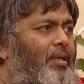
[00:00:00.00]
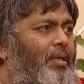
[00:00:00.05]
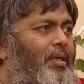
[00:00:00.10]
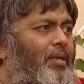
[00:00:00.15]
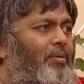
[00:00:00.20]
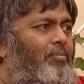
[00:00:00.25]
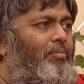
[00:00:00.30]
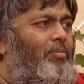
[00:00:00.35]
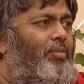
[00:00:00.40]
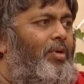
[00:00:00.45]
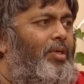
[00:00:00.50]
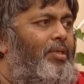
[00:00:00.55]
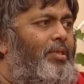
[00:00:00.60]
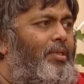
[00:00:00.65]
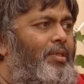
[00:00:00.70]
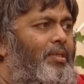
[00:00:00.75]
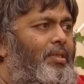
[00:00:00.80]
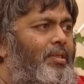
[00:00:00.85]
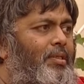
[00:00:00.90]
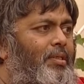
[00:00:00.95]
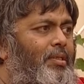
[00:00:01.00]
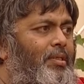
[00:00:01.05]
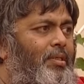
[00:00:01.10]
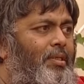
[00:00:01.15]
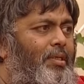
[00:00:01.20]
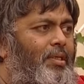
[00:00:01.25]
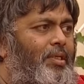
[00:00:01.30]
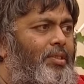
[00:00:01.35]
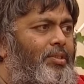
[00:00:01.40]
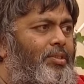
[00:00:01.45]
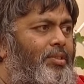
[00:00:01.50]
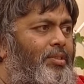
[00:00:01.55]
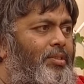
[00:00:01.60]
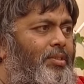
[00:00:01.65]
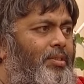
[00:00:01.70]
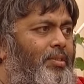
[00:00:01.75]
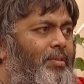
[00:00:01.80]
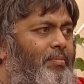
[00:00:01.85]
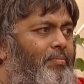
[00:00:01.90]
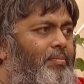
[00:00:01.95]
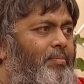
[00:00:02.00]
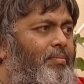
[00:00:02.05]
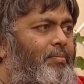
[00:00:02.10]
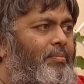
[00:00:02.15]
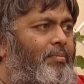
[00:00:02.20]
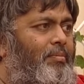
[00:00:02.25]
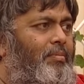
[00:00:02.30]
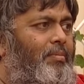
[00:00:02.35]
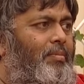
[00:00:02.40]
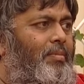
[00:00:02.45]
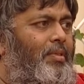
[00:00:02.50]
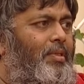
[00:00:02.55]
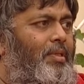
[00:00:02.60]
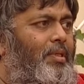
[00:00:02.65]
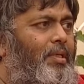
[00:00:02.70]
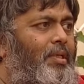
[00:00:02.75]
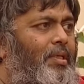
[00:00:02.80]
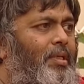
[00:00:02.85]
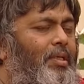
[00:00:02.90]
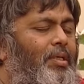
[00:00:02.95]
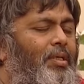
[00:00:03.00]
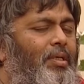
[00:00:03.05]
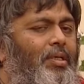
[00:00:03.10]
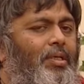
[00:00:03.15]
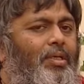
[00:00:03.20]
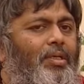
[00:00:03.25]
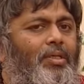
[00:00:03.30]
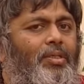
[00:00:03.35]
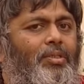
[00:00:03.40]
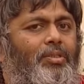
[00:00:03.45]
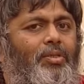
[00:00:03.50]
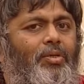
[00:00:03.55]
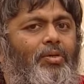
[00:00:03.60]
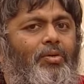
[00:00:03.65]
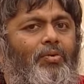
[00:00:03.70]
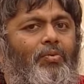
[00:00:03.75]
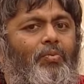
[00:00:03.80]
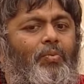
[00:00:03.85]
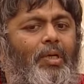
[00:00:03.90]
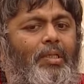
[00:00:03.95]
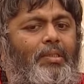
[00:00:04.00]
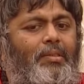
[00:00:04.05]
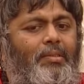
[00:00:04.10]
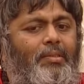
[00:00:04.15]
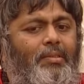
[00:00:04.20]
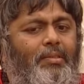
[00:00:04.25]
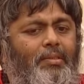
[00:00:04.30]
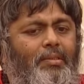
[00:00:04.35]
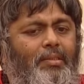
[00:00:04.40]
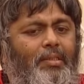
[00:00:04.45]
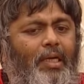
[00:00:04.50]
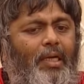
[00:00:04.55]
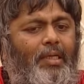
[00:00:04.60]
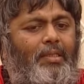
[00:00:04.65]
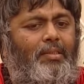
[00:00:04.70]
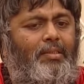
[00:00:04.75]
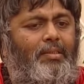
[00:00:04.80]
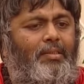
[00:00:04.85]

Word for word: and bodily relationship. So once that